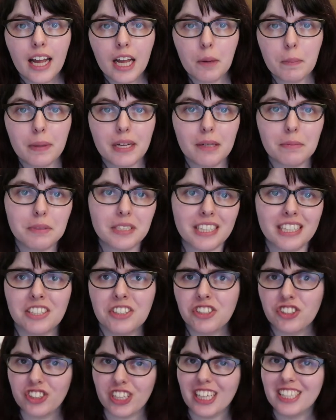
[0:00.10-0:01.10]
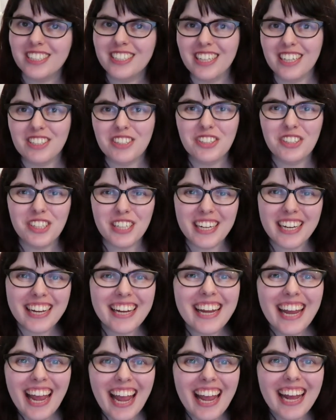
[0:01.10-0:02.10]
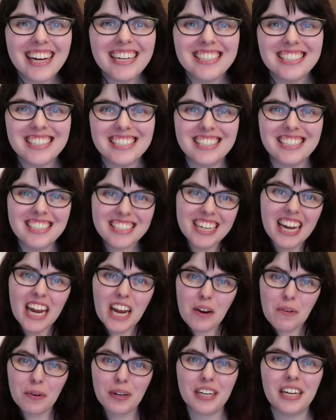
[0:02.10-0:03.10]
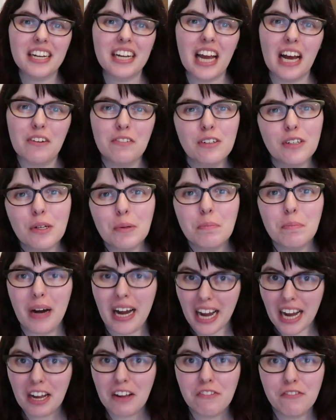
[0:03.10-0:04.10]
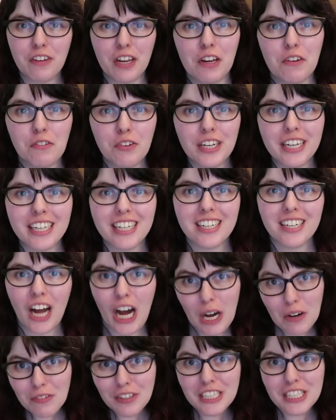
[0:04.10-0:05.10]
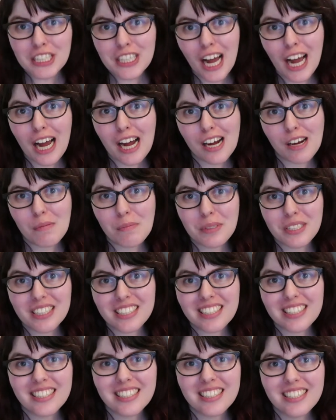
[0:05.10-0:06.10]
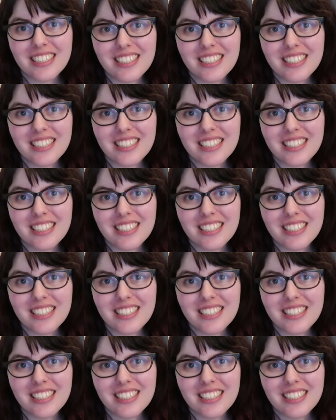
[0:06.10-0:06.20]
Hey peeps, it's Jess, the Dessert Geek, and today we're gonna cover my favorite coffee shops.